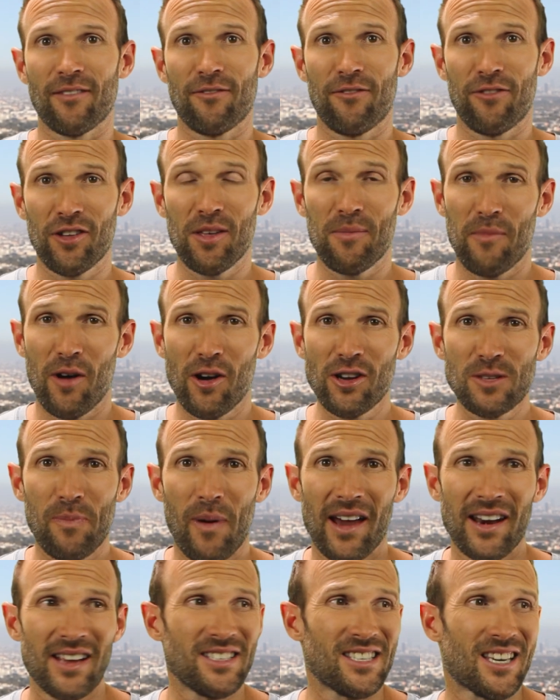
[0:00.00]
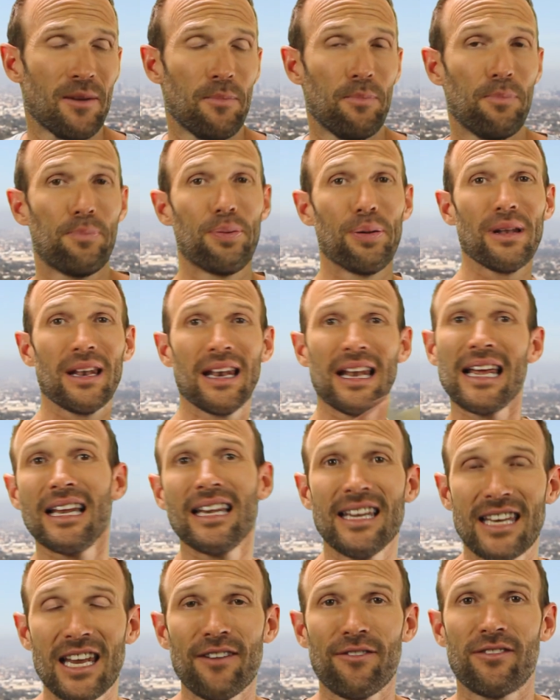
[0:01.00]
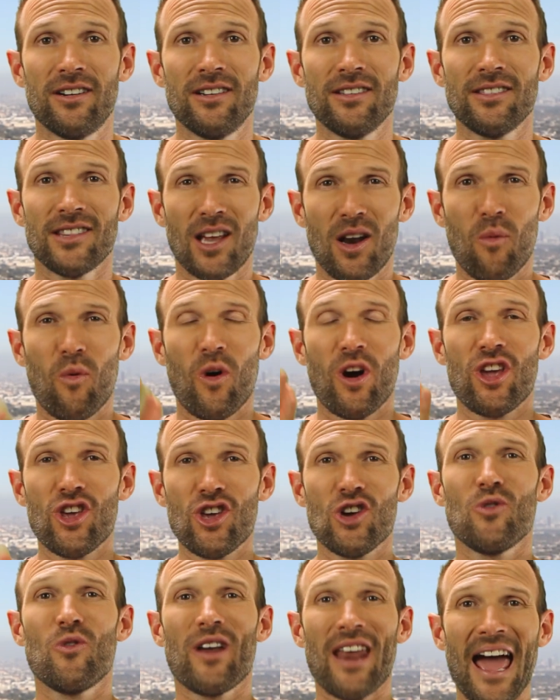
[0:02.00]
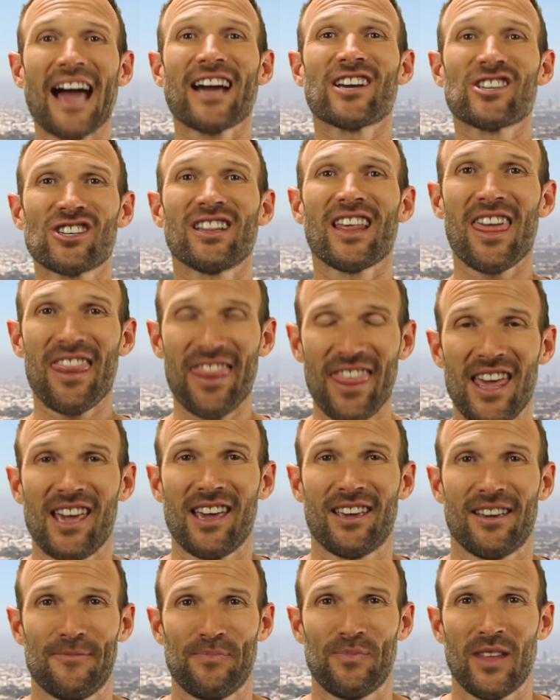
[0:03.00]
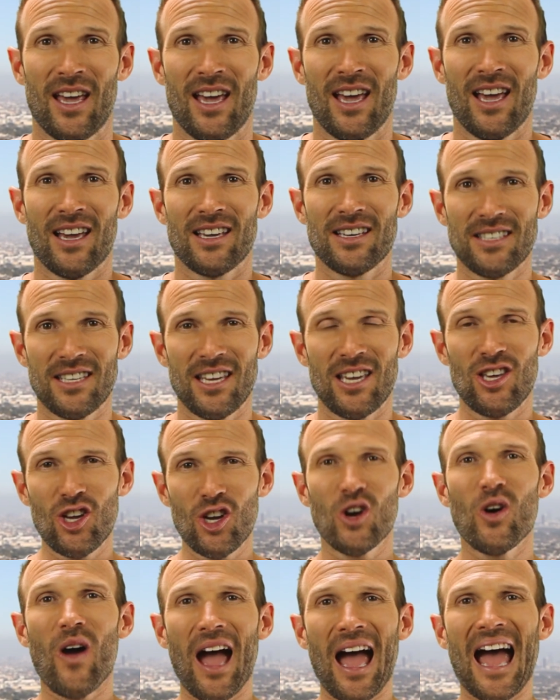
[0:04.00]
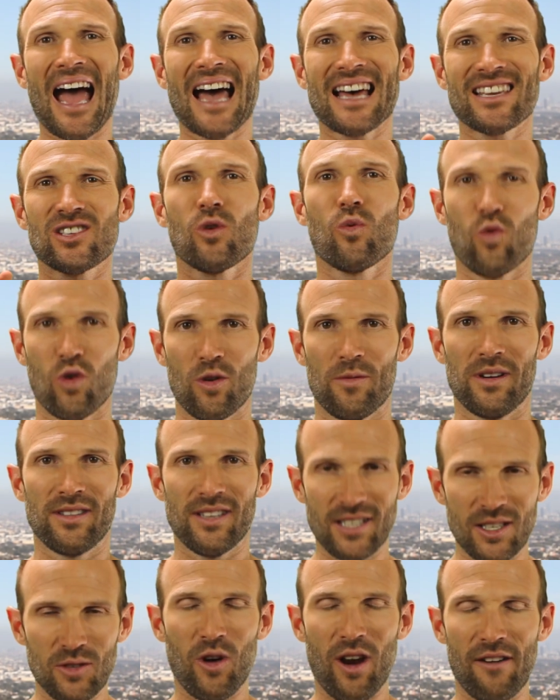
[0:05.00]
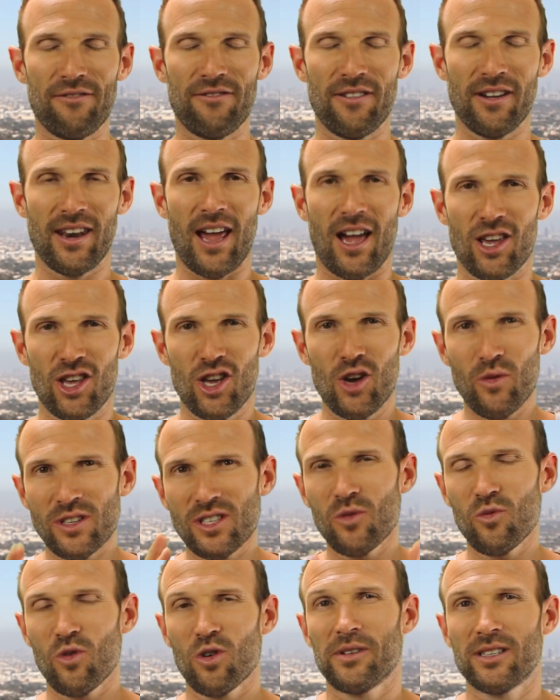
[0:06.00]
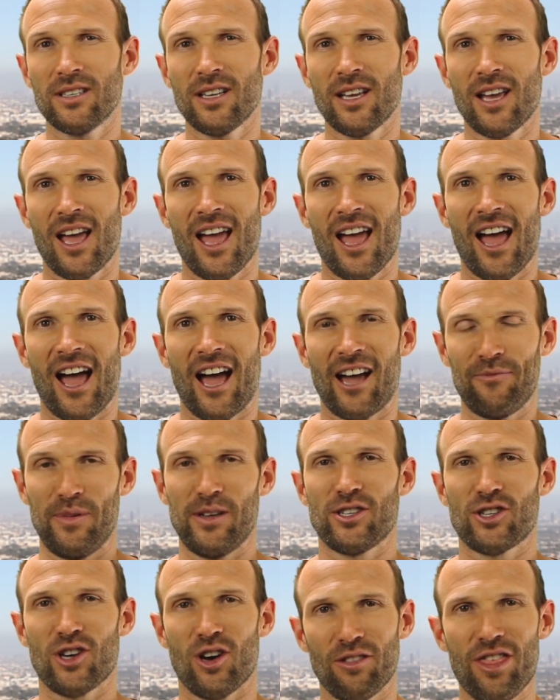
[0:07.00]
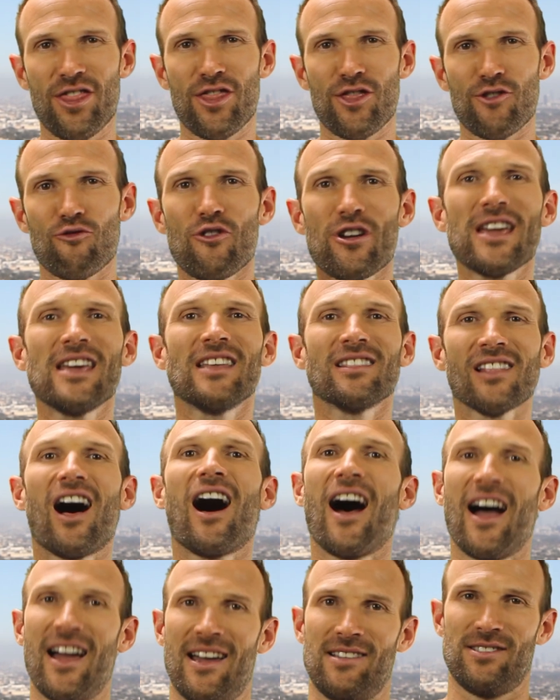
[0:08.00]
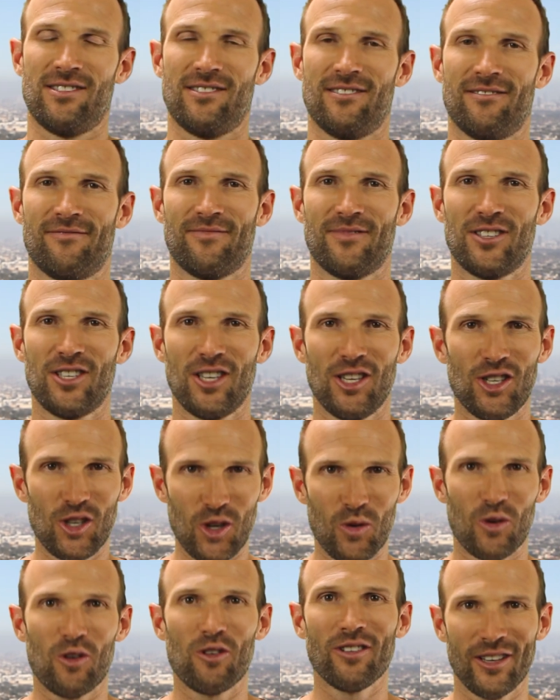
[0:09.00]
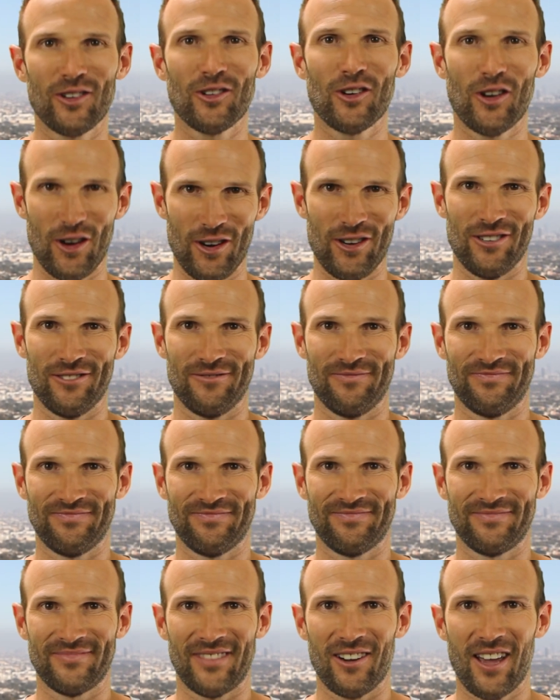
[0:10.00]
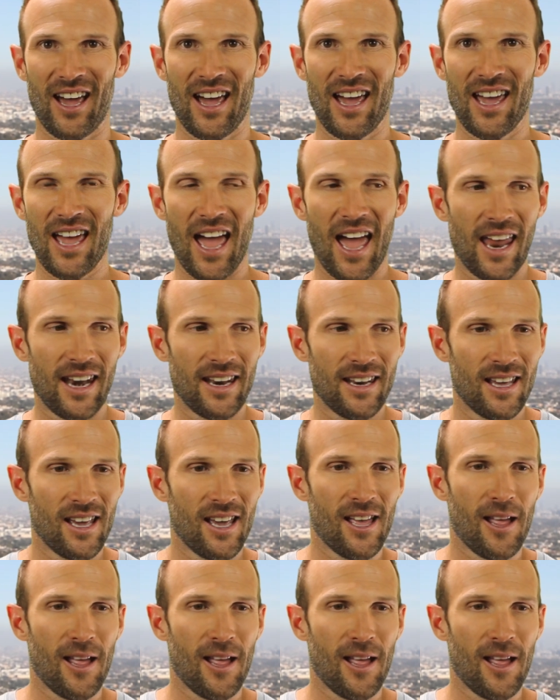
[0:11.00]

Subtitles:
for the most part, is completely different than what you would actually think. You see, you as a woman, this is what I figured out, you as a woman have been told 3 lies since you were a little girl, okay? And